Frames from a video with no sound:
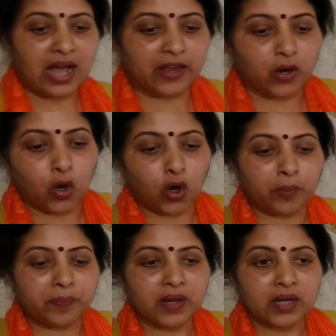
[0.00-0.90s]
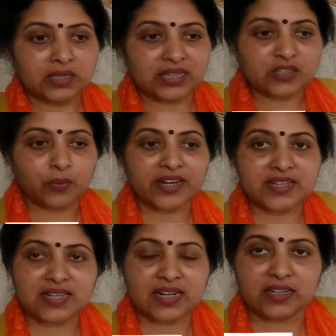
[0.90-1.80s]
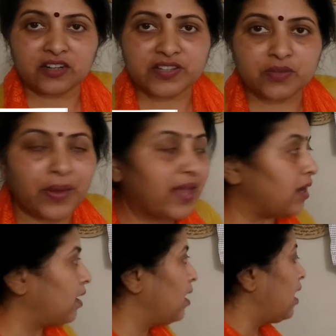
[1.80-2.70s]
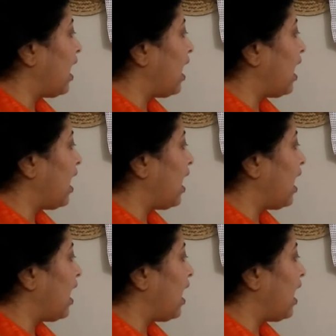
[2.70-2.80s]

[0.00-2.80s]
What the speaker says: I hope this one is clear as well.